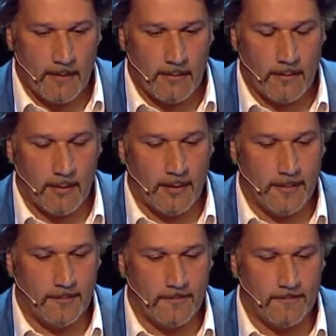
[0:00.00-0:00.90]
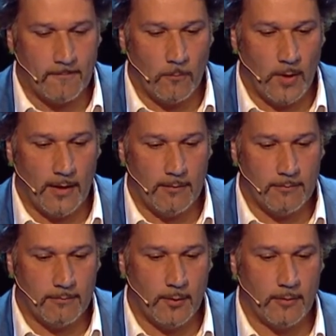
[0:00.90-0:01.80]

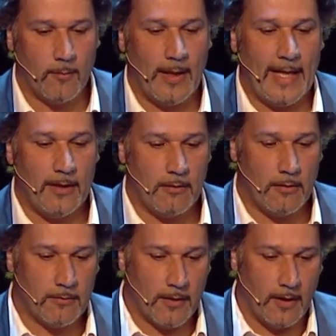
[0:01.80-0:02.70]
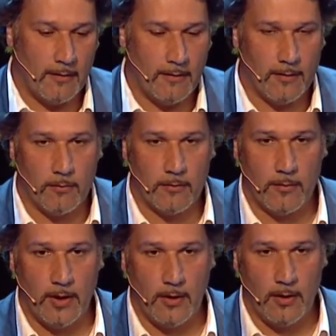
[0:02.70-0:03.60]
One other use case that was
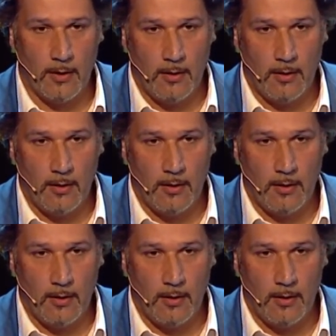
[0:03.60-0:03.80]
really